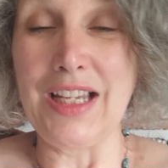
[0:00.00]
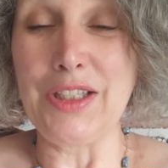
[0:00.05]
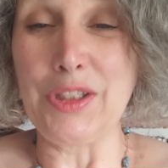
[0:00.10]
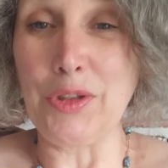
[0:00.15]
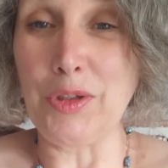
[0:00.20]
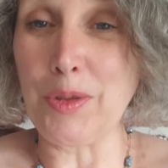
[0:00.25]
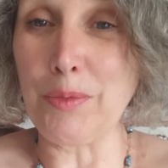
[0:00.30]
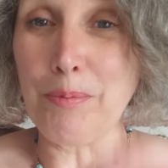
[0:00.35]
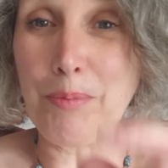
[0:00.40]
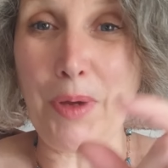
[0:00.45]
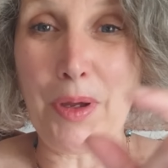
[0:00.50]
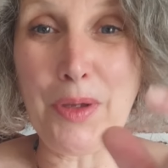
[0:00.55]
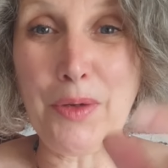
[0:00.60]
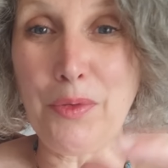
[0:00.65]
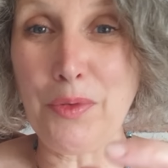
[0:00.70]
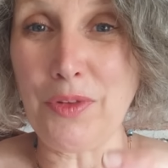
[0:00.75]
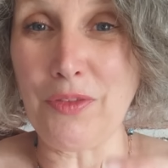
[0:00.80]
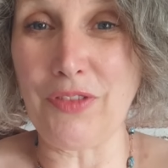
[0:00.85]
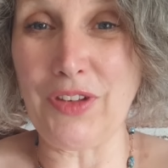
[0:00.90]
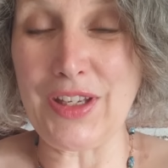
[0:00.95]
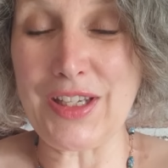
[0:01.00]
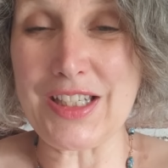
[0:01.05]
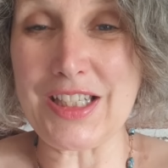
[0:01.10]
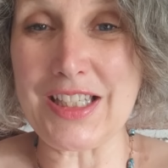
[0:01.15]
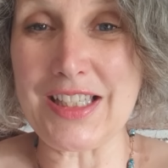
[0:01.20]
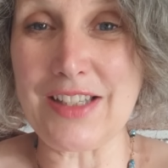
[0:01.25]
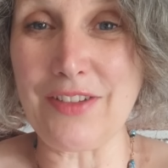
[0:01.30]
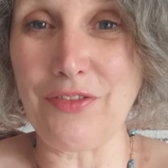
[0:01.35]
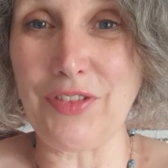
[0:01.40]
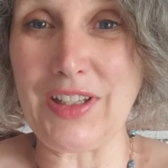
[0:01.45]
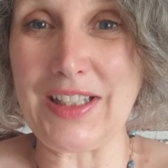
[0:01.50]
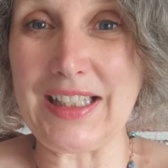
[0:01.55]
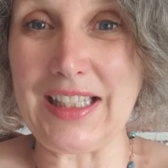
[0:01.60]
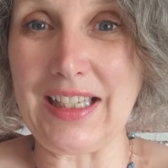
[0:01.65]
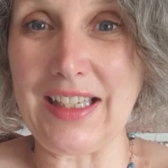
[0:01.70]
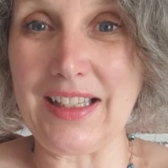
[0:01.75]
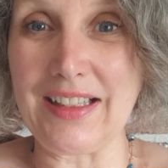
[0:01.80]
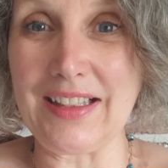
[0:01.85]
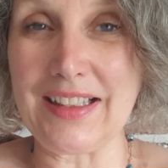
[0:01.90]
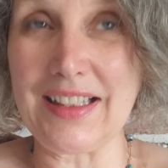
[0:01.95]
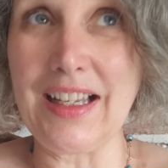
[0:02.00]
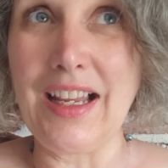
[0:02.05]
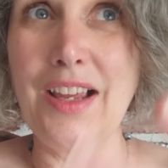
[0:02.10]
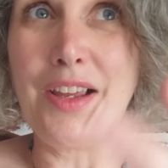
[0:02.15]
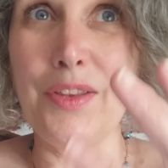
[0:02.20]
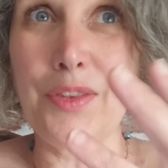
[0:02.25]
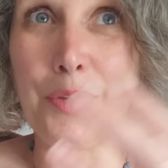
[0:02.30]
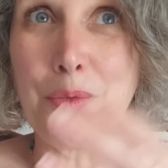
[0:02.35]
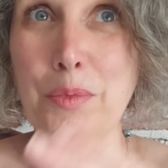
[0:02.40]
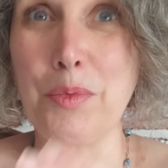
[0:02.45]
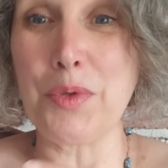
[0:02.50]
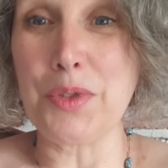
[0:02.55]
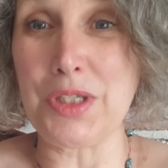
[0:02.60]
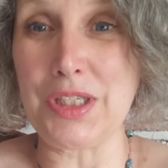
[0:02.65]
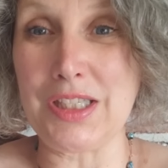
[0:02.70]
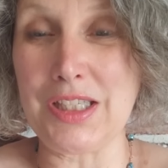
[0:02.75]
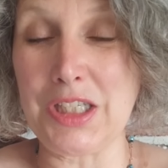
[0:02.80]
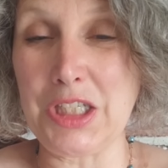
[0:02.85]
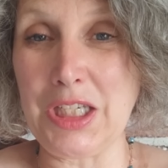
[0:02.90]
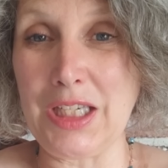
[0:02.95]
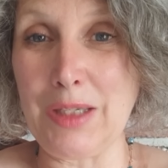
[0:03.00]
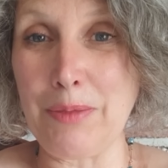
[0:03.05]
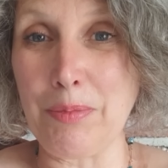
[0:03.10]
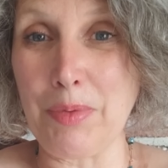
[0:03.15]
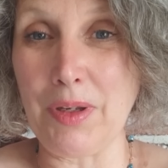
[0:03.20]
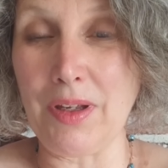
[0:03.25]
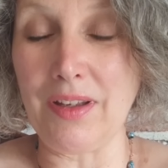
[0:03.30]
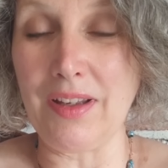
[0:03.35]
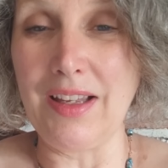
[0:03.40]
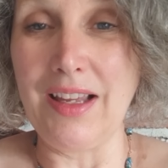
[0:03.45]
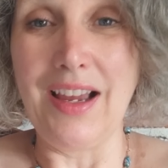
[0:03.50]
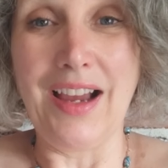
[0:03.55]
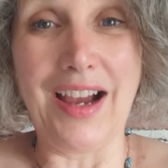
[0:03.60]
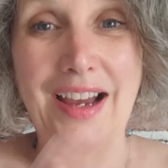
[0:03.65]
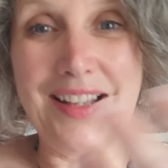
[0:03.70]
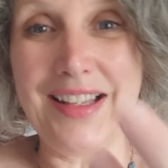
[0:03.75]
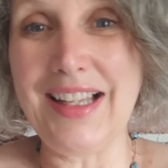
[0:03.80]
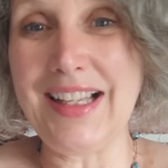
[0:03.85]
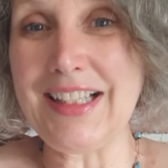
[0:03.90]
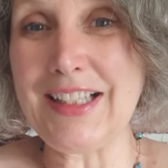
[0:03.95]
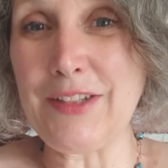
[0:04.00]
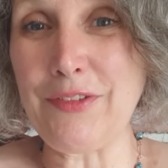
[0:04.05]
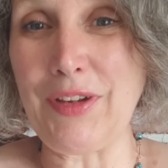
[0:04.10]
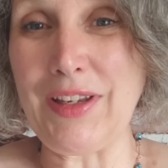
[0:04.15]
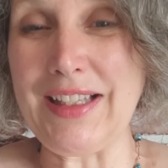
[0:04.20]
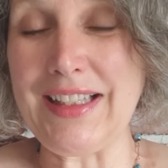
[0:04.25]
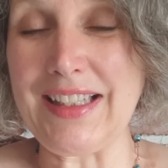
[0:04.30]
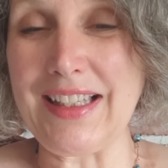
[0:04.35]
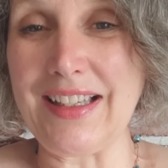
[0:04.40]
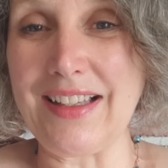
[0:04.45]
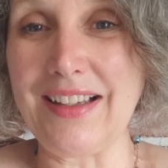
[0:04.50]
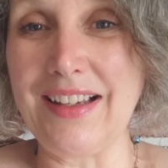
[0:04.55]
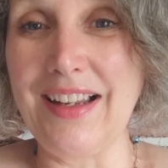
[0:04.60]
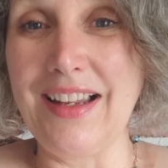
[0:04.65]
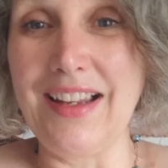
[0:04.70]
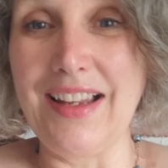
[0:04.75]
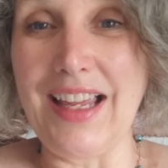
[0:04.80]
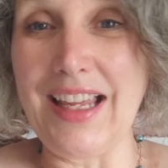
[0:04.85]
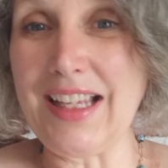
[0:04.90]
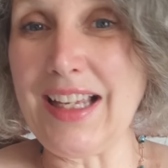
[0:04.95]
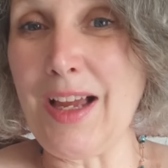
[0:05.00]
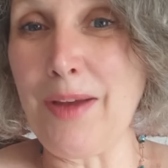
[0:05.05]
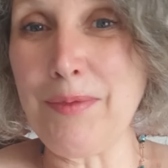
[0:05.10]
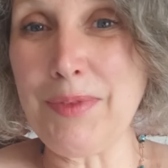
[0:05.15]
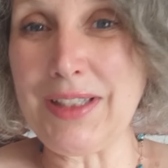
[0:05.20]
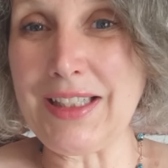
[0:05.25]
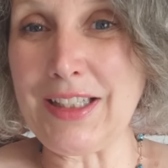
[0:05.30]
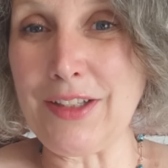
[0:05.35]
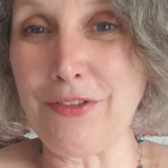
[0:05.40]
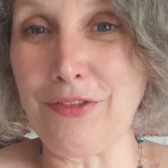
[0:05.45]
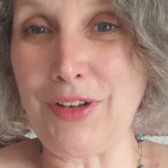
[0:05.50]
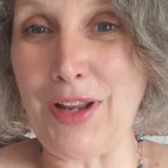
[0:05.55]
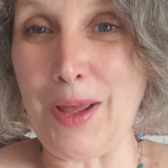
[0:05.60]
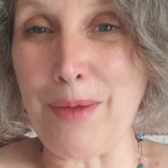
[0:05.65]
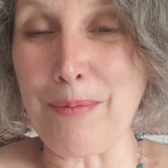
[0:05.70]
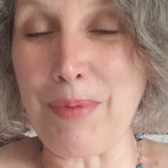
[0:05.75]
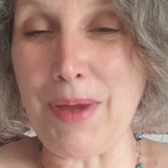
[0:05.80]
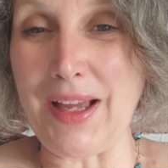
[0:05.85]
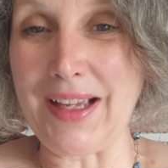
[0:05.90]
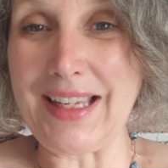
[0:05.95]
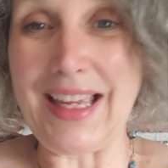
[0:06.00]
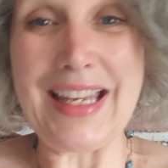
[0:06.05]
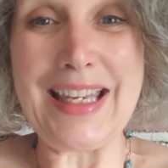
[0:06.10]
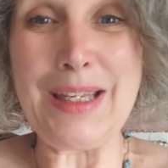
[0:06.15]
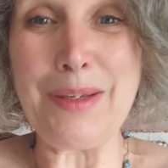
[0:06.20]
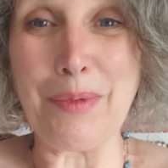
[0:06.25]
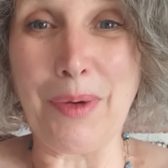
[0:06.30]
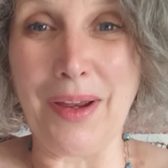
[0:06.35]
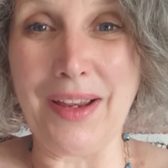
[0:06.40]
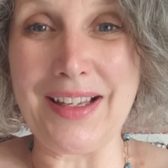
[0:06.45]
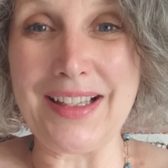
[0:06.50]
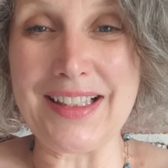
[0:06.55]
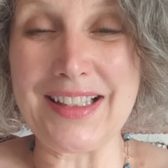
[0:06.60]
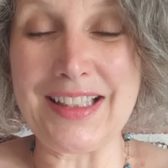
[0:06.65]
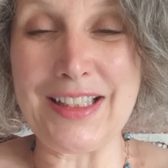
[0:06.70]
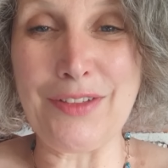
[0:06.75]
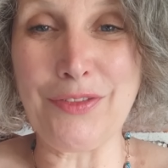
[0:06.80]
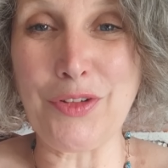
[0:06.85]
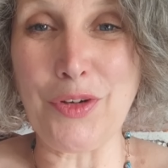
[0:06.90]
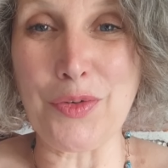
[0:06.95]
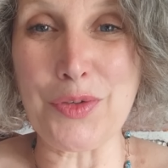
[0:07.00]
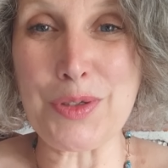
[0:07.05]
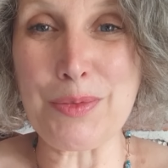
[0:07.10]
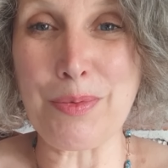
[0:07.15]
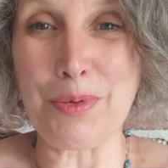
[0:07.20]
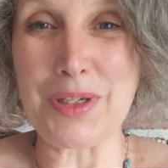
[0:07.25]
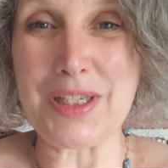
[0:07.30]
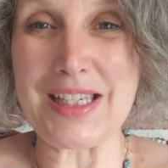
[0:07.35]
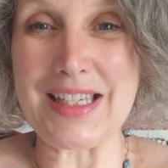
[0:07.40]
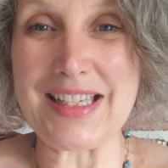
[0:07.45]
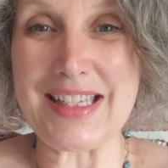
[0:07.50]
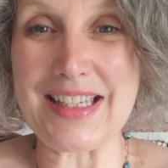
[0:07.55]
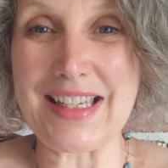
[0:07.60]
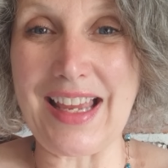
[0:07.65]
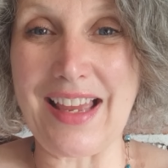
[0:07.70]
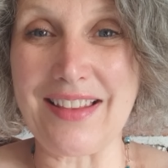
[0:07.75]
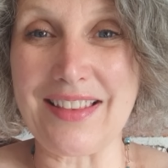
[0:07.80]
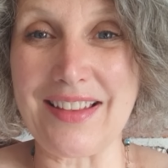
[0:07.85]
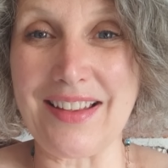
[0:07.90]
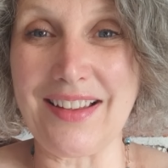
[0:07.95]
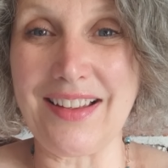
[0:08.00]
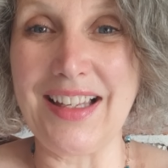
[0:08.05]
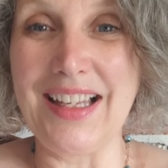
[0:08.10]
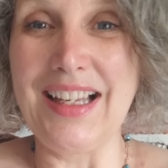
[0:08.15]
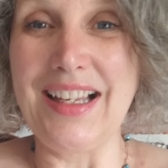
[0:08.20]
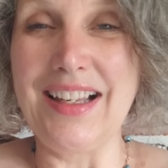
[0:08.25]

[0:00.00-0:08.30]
You can buy all the fixtures and fittings, the wood is cheaper, and let's face it, it comes as a flat pack anyway, so you've got to put it together.